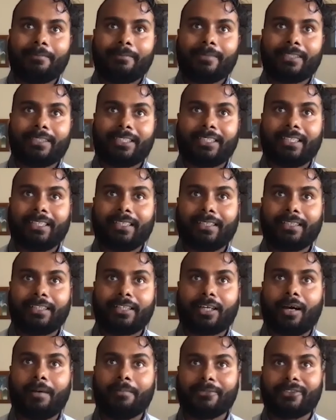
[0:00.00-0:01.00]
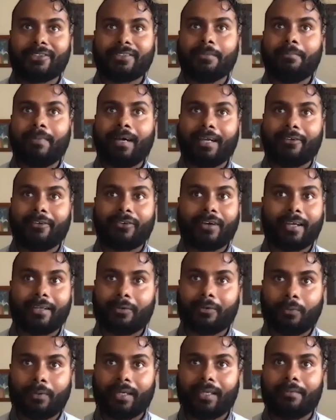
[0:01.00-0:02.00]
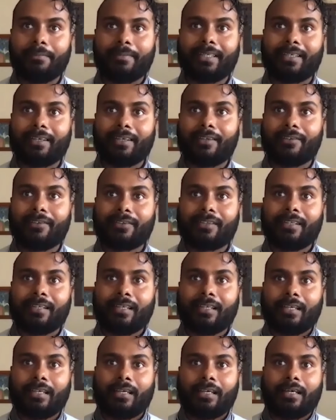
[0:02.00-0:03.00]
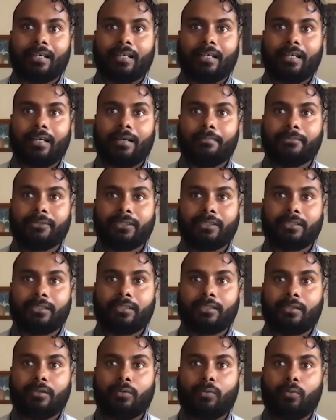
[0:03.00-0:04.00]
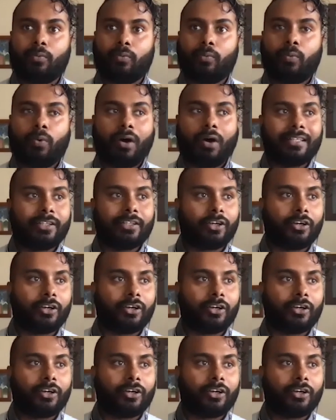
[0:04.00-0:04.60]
she comes to mind right away because one, her